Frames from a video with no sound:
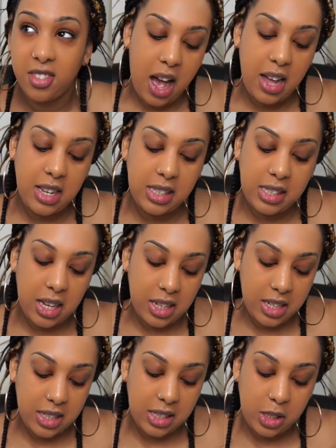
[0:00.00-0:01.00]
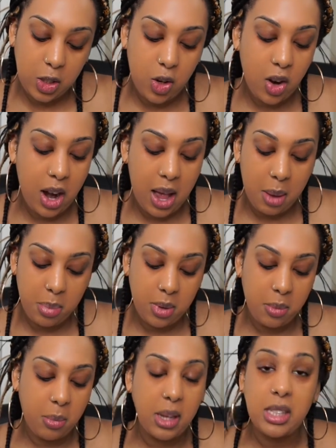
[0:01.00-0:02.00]
I decided to grab
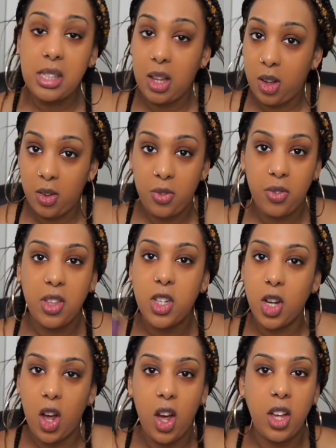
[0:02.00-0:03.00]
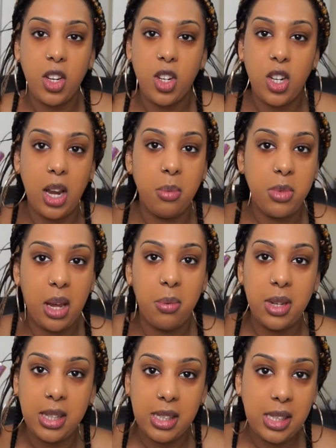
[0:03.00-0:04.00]
myself the Tarte Shape
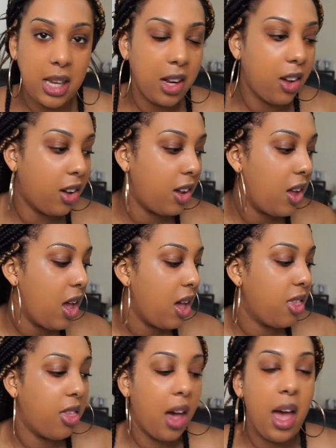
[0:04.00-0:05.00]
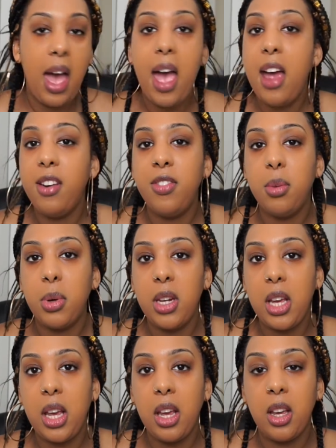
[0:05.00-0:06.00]
Tape concealer that
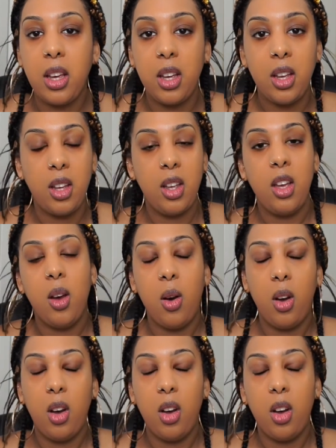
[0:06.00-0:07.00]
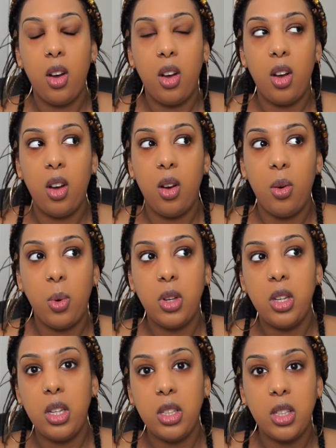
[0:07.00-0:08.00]
everybody
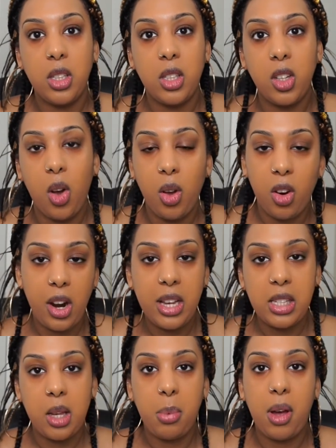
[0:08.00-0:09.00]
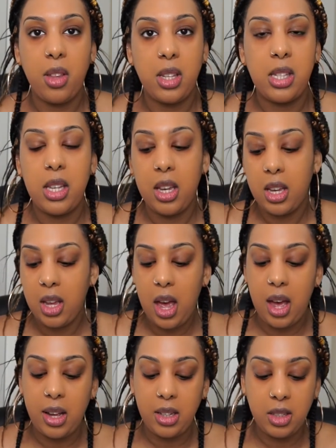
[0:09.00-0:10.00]
was going crazy about this year,
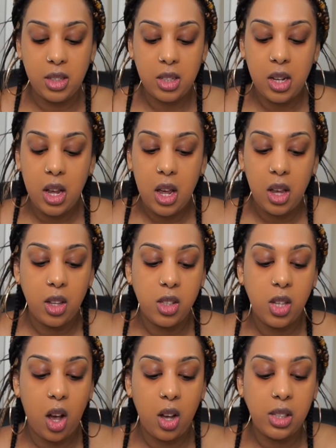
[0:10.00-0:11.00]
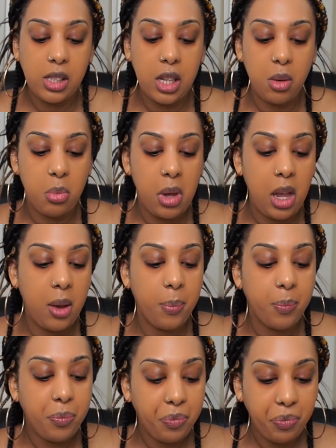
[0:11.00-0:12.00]
and Tarte sent
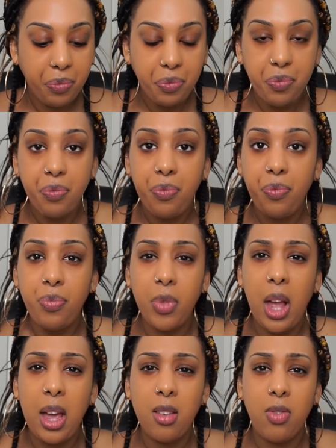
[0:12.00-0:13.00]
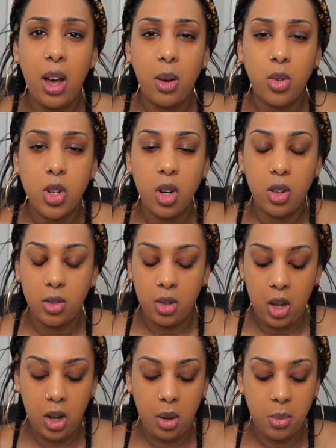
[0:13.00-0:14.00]
me a
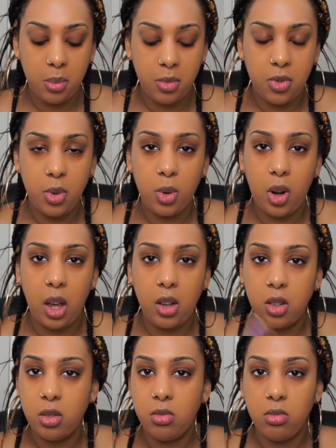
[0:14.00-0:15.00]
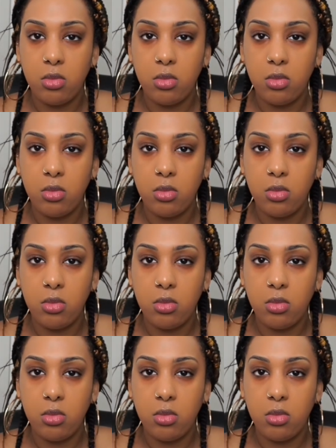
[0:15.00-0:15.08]
voucher for like,